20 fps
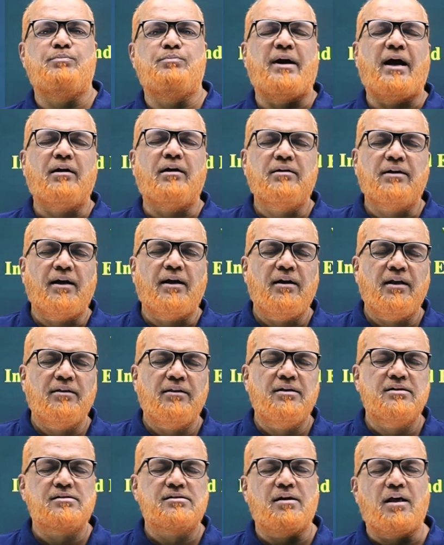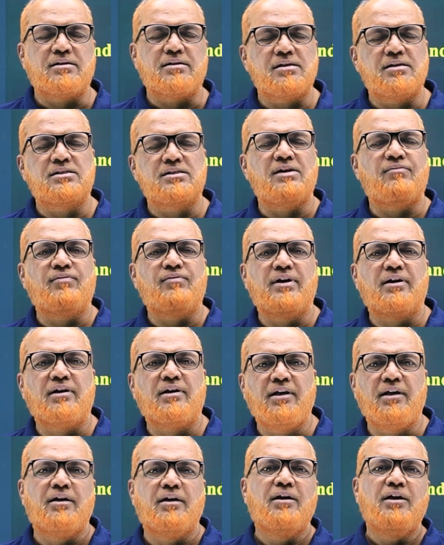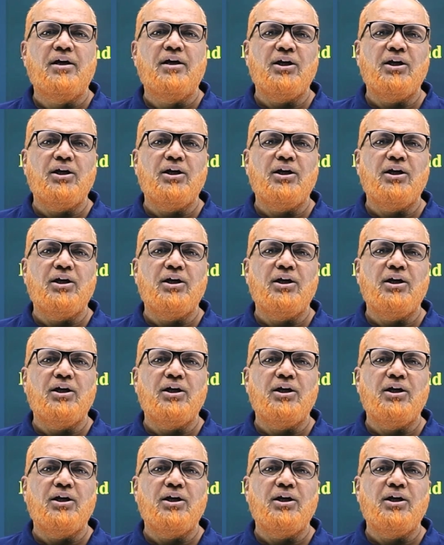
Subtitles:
By attending these classes, definitely